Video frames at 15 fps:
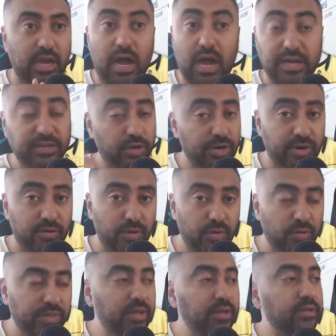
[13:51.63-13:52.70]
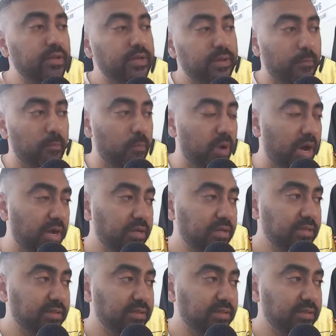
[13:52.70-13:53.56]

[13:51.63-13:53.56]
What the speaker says: I don't agree with it, but